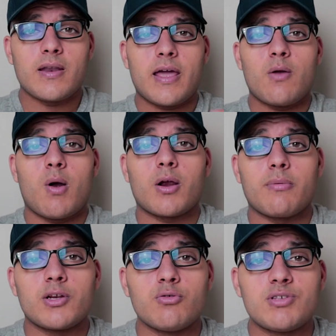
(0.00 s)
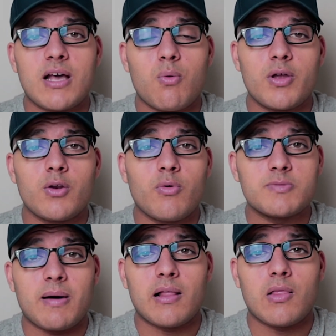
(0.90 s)
Now you are going to reduce that wind noise
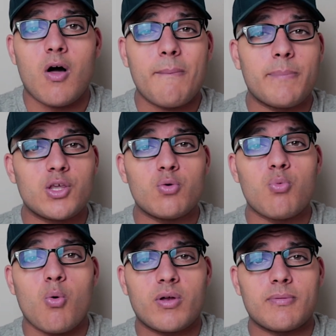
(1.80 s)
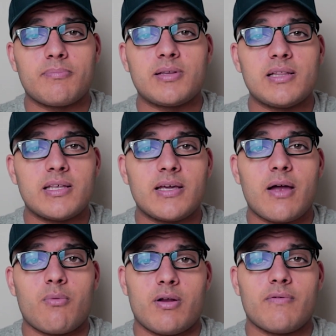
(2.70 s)
by a lot, but you won't completely
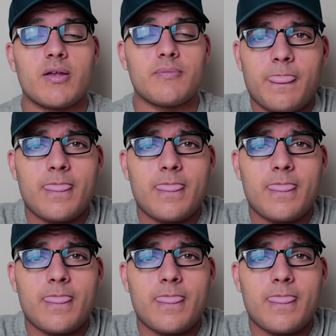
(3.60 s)
get rid of it.